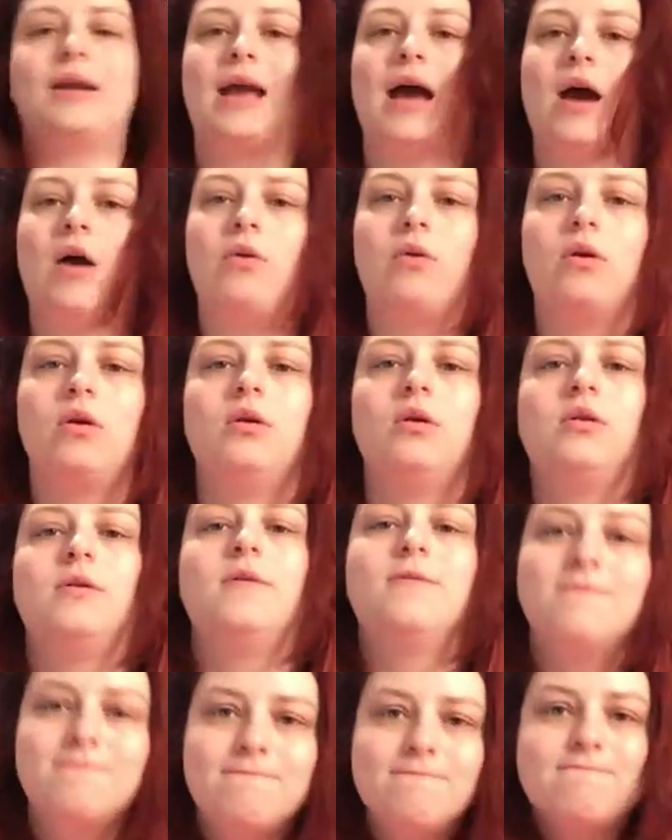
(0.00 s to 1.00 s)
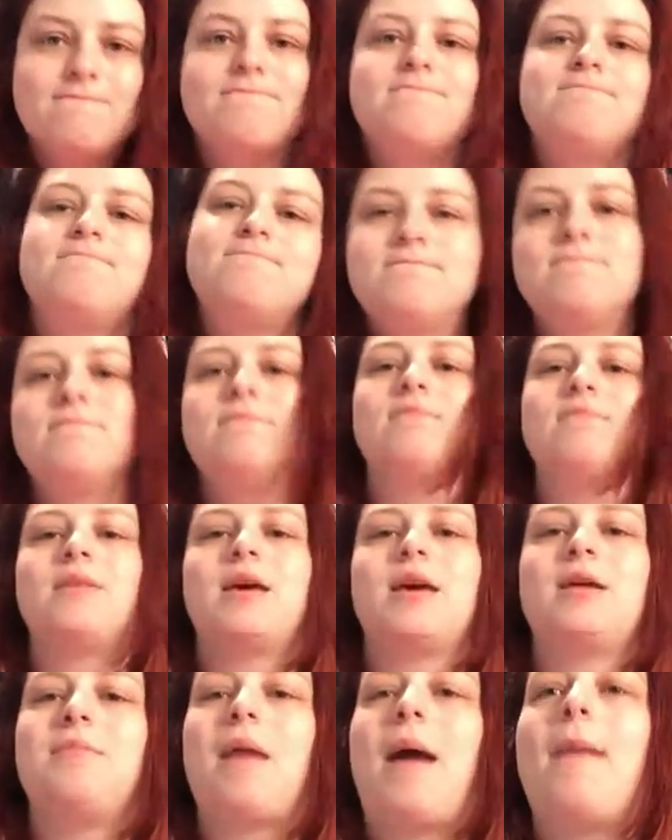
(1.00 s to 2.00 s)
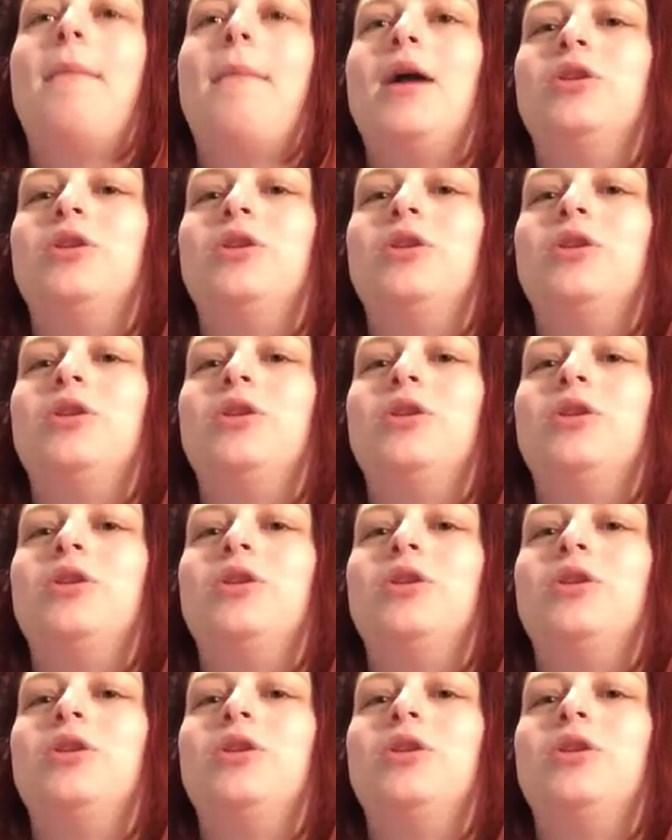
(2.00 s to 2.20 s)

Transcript: now in my